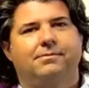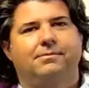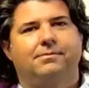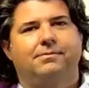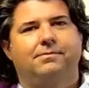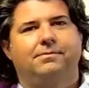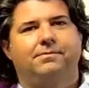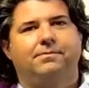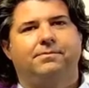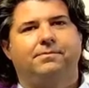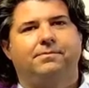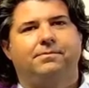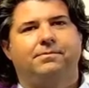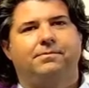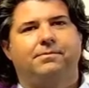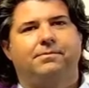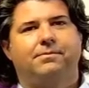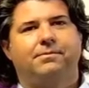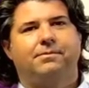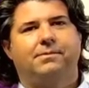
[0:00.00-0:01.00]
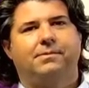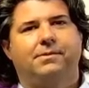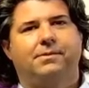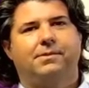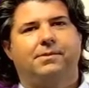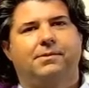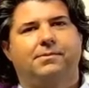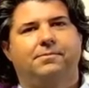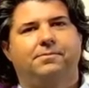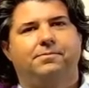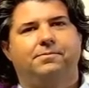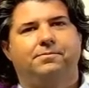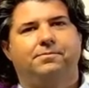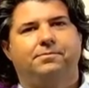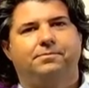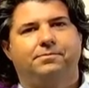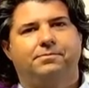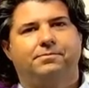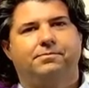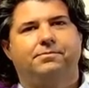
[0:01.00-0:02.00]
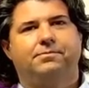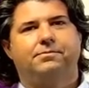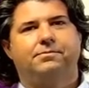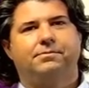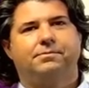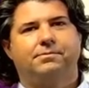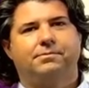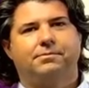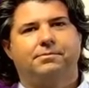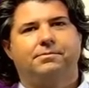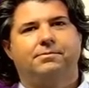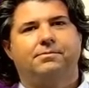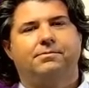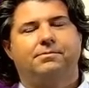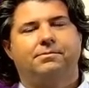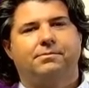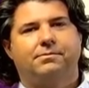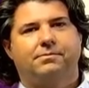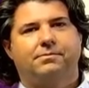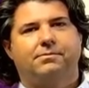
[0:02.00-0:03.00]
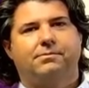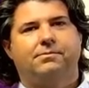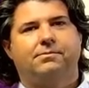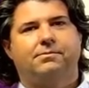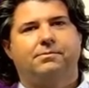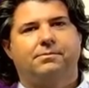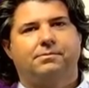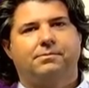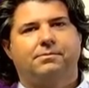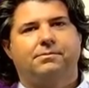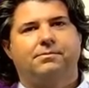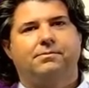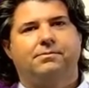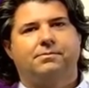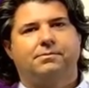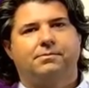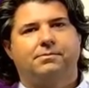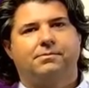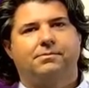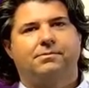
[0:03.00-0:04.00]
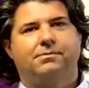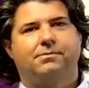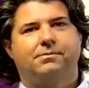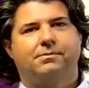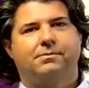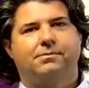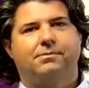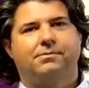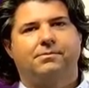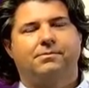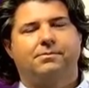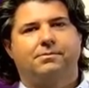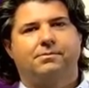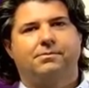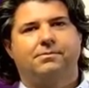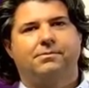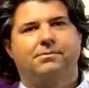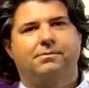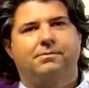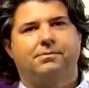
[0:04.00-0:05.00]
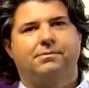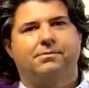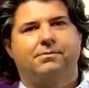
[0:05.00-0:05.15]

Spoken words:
No words are spoken by the person on screen.